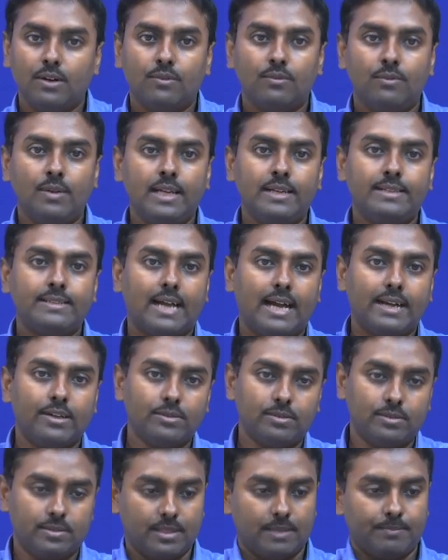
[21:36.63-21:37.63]
we will try
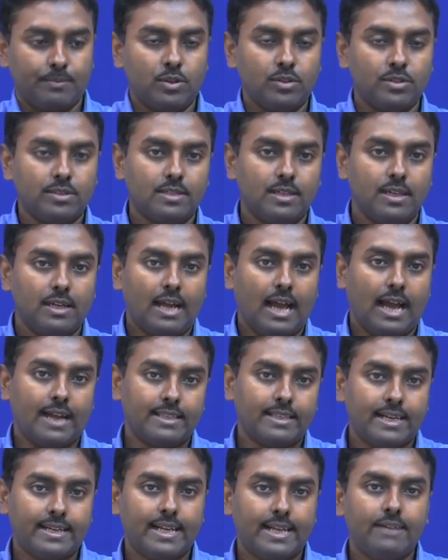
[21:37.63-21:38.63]
to, suppose at
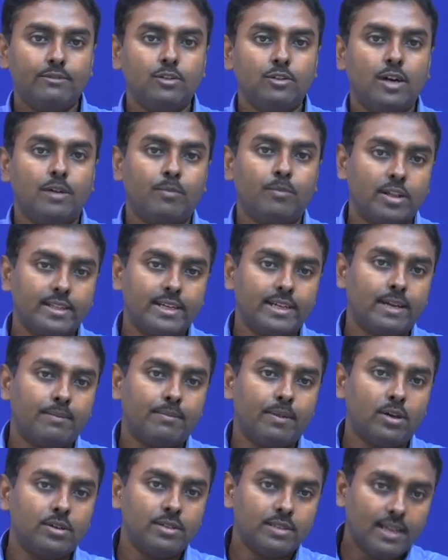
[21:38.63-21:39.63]
that time we were bothered
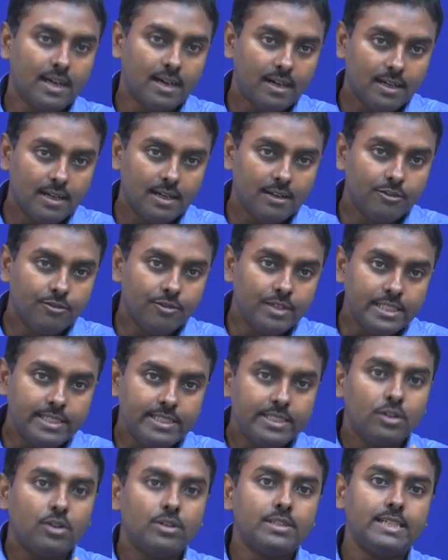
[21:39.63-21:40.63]
about the
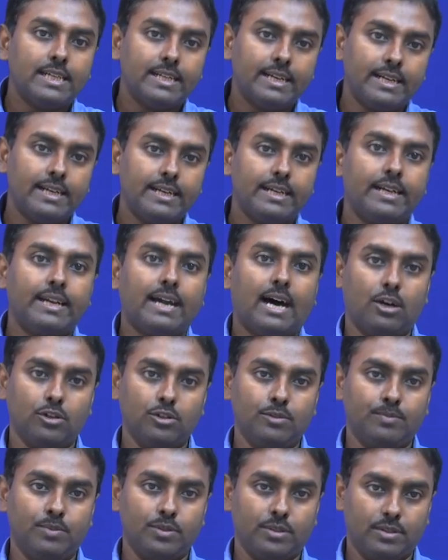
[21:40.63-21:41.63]
VCO generated
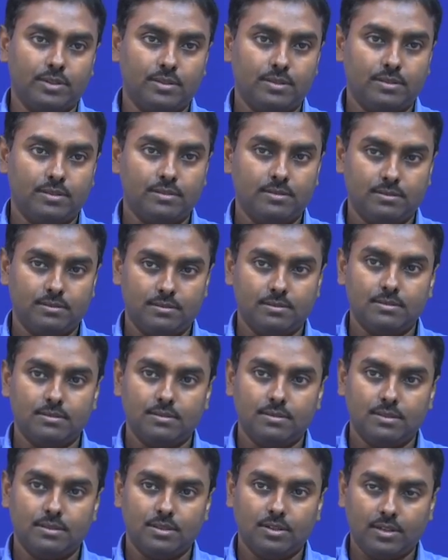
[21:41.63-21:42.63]
output.
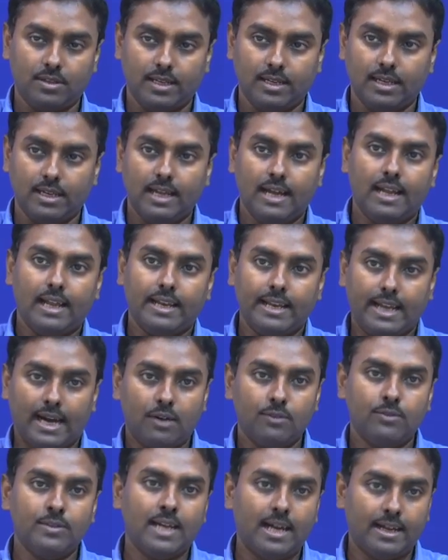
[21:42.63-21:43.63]
Okay.
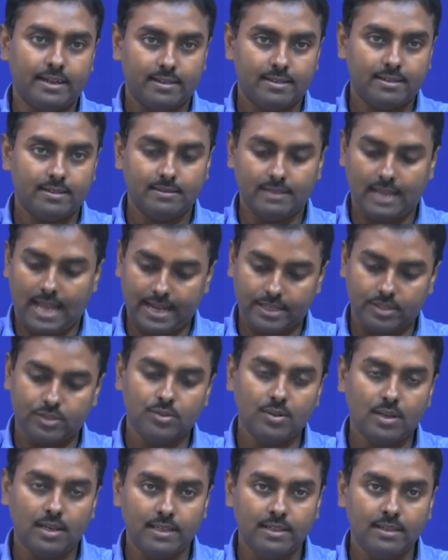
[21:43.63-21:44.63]
Now, we are
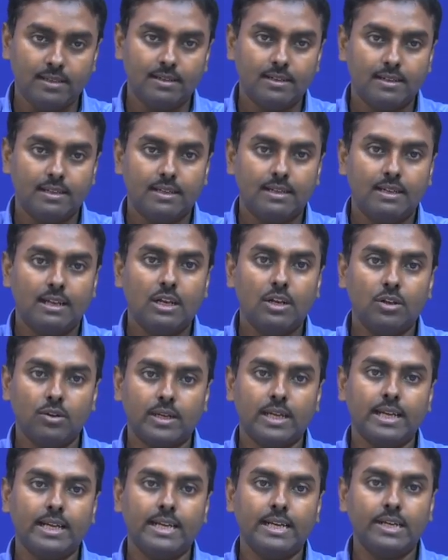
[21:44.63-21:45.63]
actually
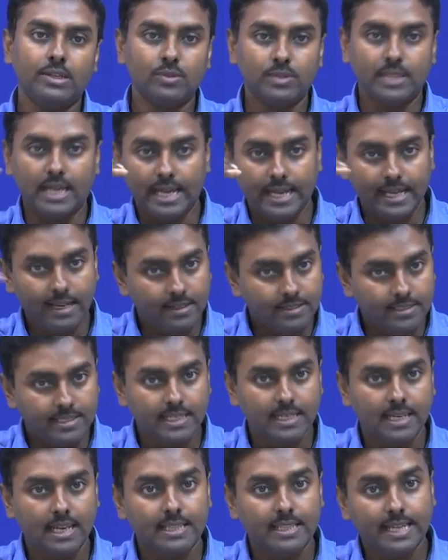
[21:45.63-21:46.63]
looking into the error
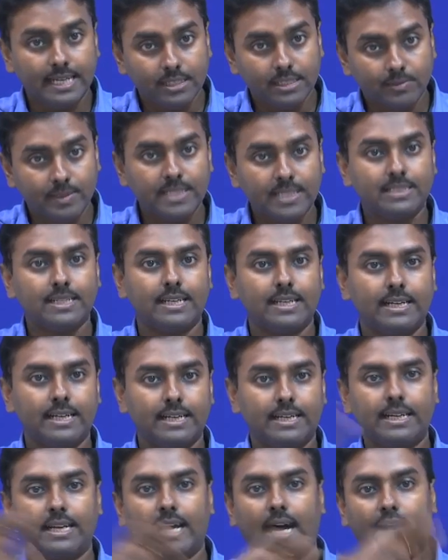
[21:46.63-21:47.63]
signal that is being
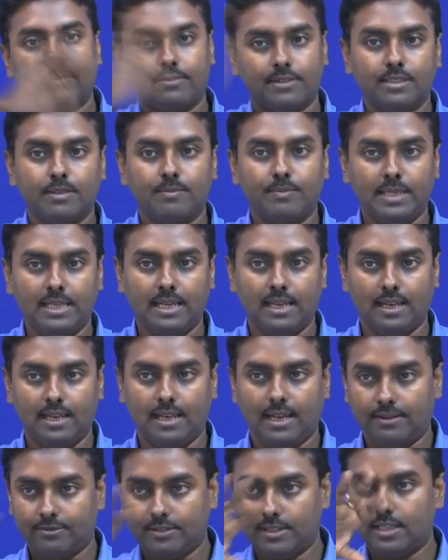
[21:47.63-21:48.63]
generated after the PLL,
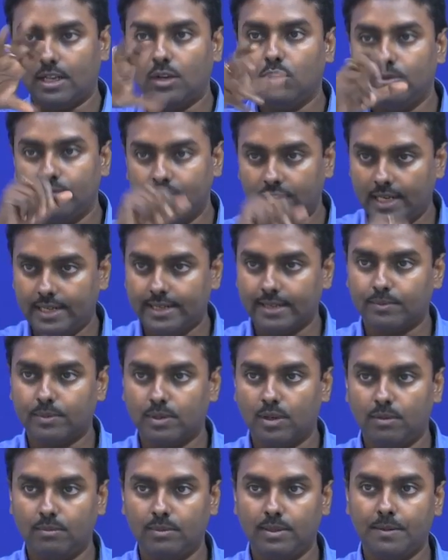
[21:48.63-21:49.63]
after the loop filter
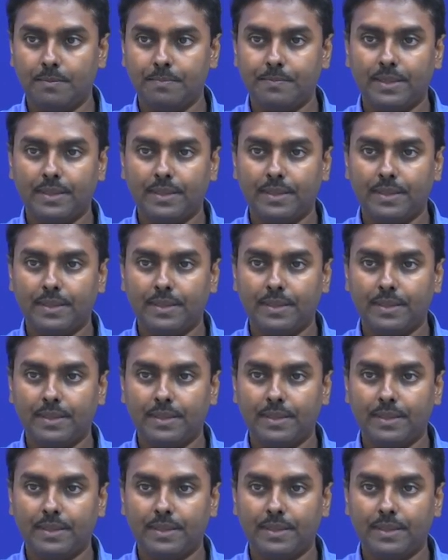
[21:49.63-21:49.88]
probably.